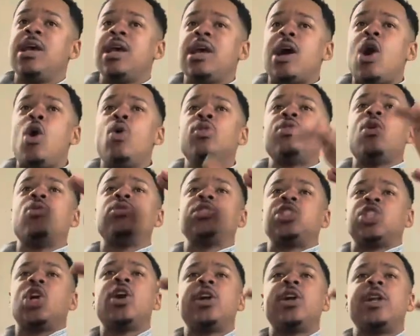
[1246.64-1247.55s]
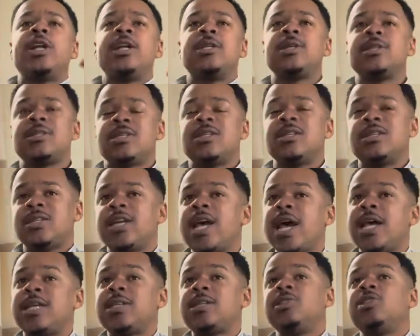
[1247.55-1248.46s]
on your journey to
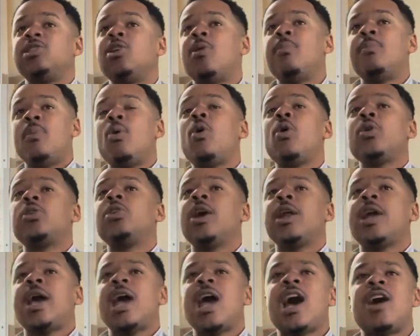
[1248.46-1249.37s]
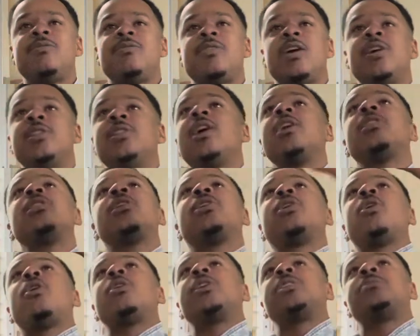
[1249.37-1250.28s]
success, the more you're going to have another
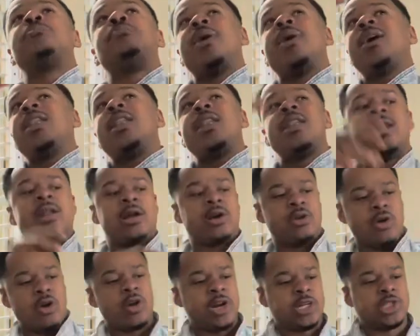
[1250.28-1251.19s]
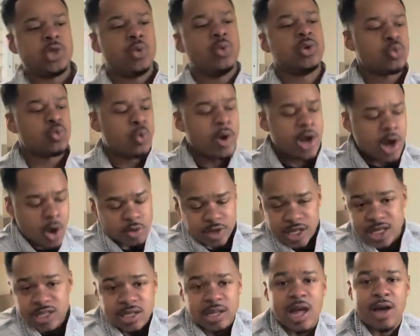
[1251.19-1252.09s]
girl that's better than the girl that you was with on
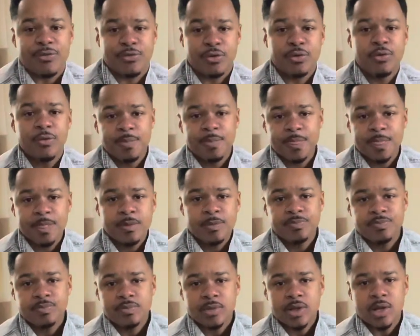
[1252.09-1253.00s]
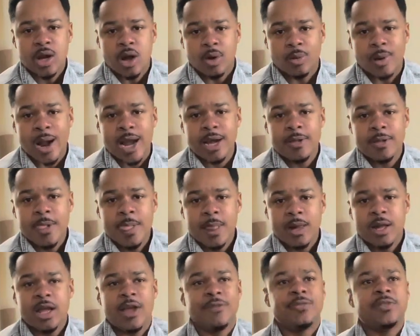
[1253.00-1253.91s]
this level. Right?
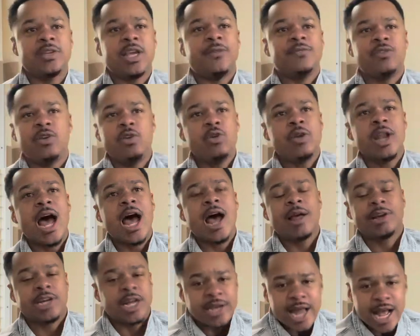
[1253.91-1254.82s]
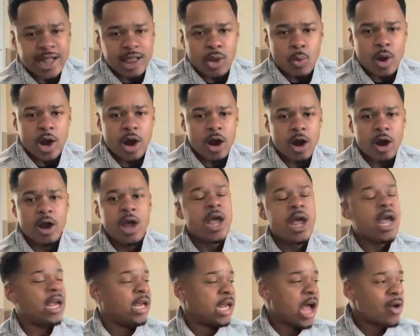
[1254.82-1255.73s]
If if you're not connecting with her
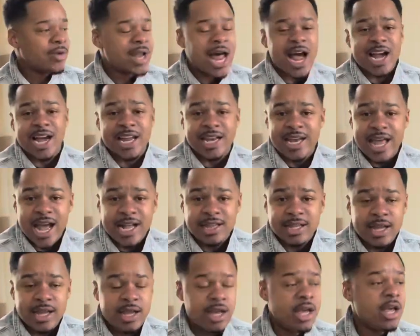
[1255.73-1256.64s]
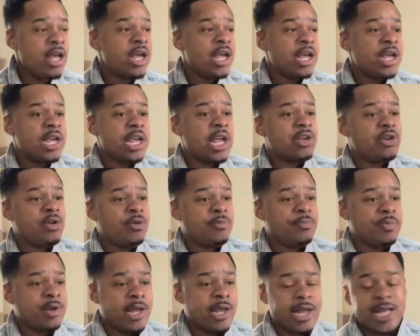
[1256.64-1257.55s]
and y'all not connecting, and
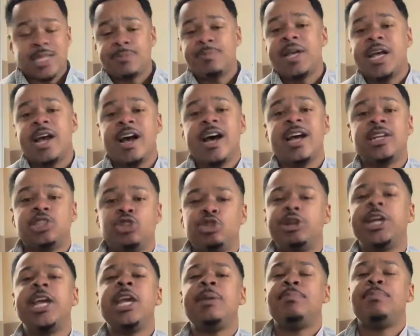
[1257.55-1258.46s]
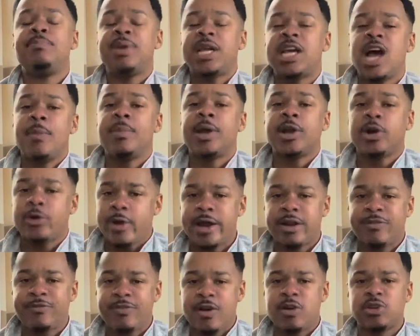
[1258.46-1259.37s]
it's because you keep becoming
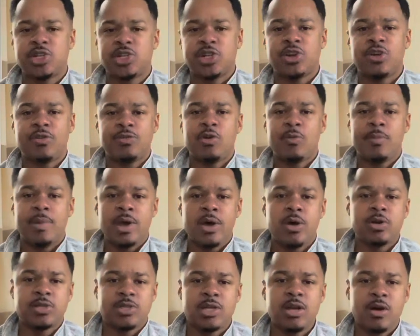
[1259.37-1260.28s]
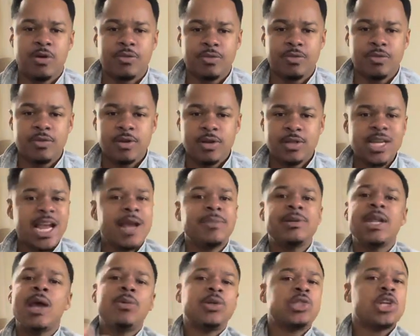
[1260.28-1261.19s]
greater version of your male self. Same
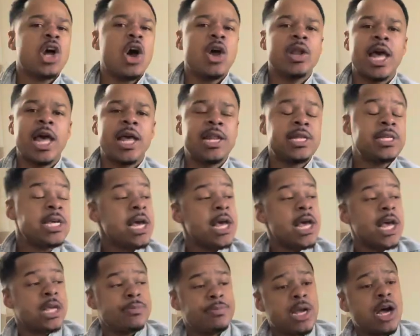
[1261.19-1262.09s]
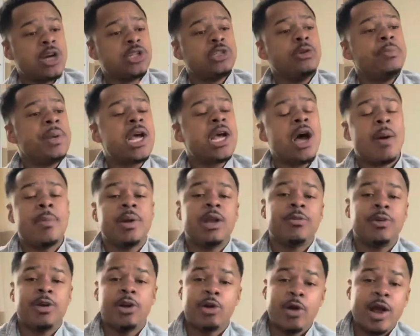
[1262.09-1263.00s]
thing with y'all ladies. It's because you're becoming a
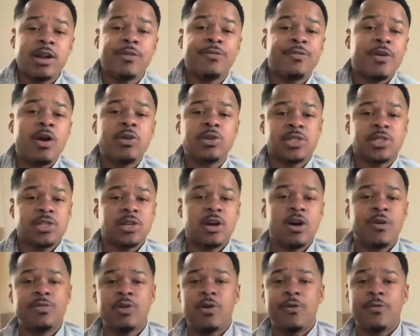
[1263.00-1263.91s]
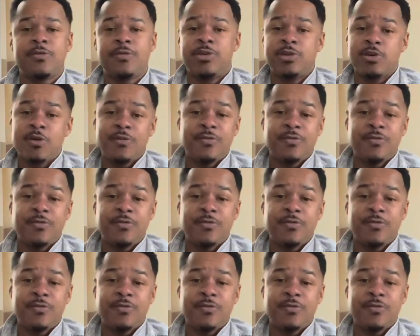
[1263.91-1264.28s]
greater version of your, your